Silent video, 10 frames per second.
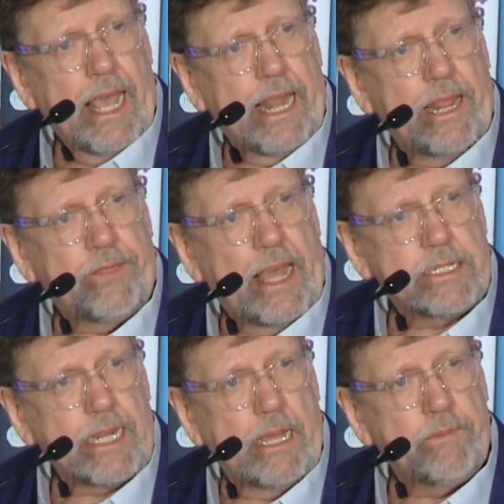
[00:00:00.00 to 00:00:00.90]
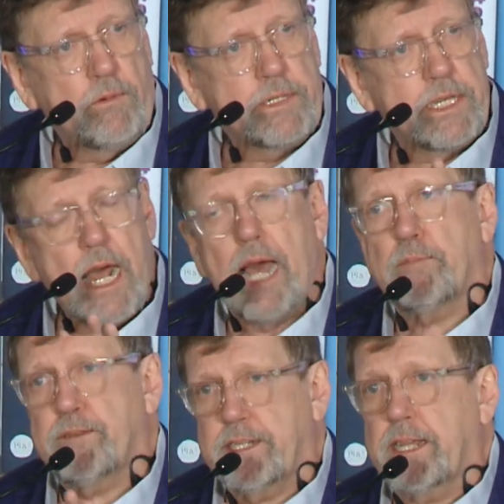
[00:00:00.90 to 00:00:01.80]
And at that time, it was
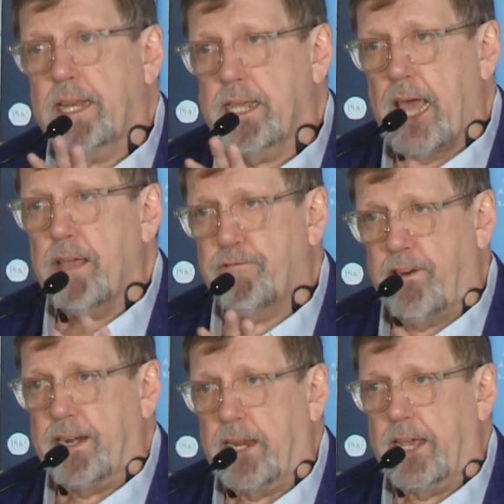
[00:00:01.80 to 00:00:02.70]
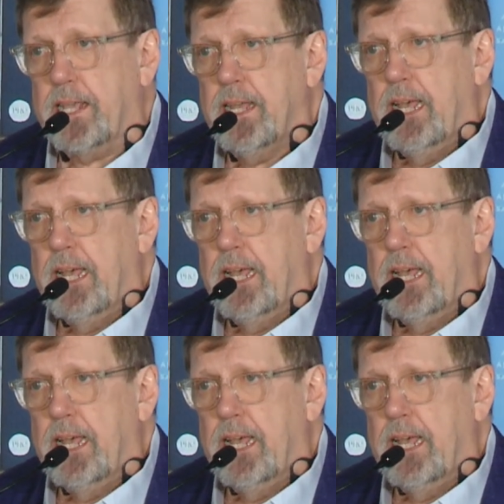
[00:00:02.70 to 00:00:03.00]
not particularly gay-friendly.